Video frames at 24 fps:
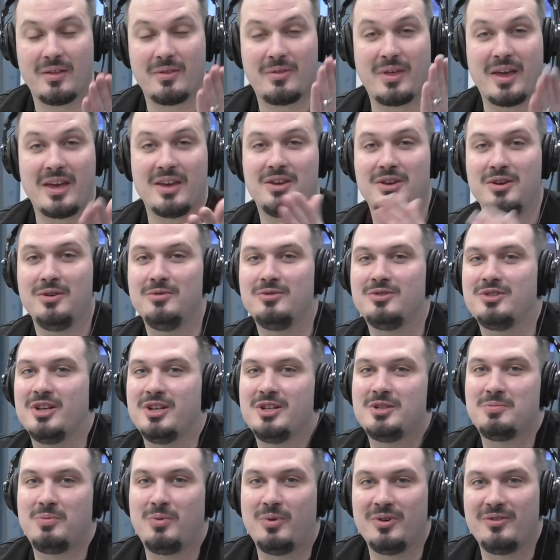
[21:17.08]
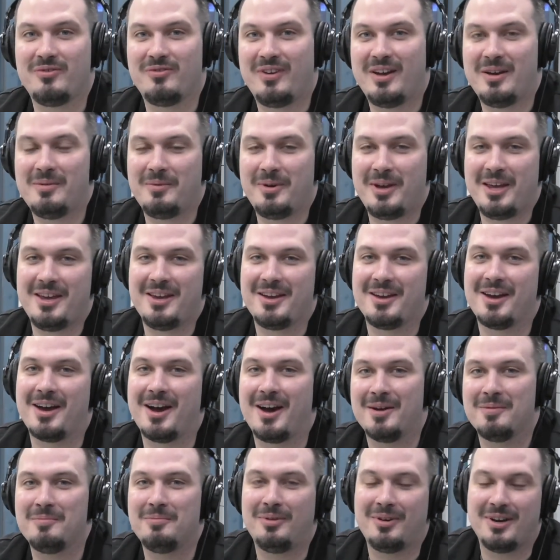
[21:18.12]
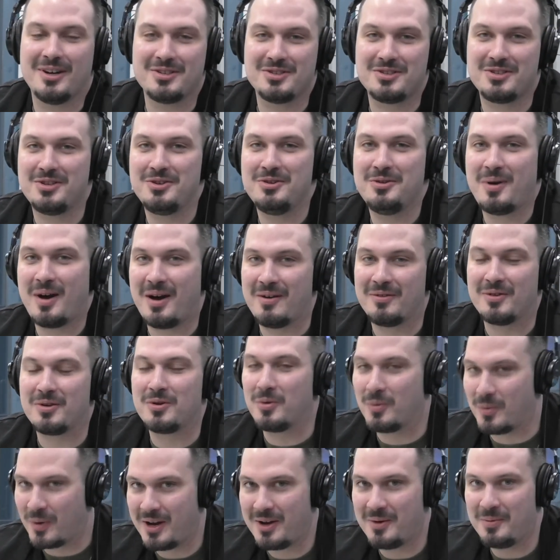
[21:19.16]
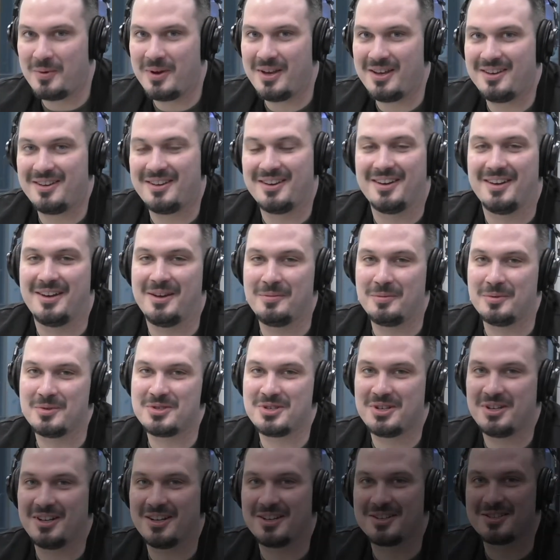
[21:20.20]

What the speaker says: thank you, ChangePoint family. God bless you. Have a great week, and we'll see you next